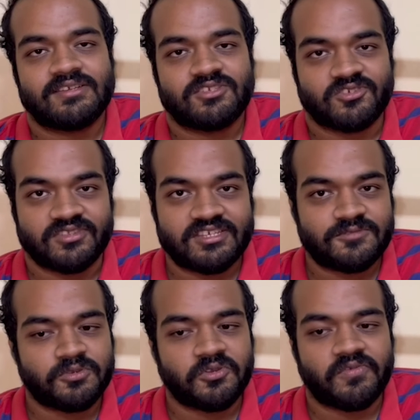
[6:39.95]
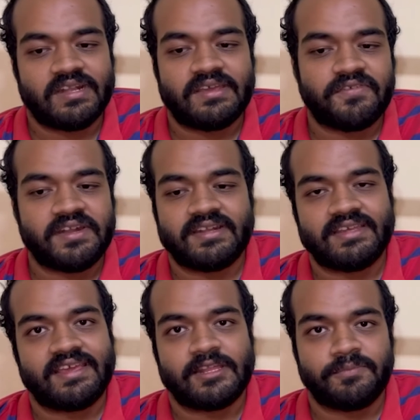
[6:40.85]
So this book will
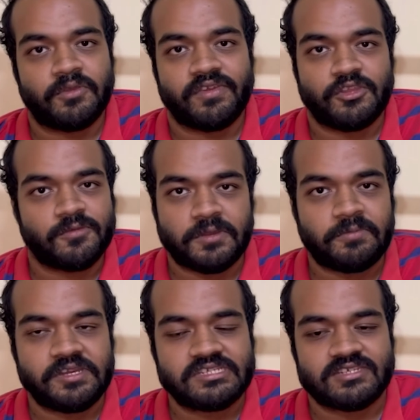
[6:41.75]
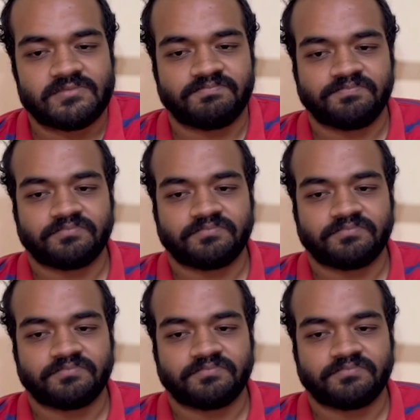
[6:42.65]
definitely help you in your preparation.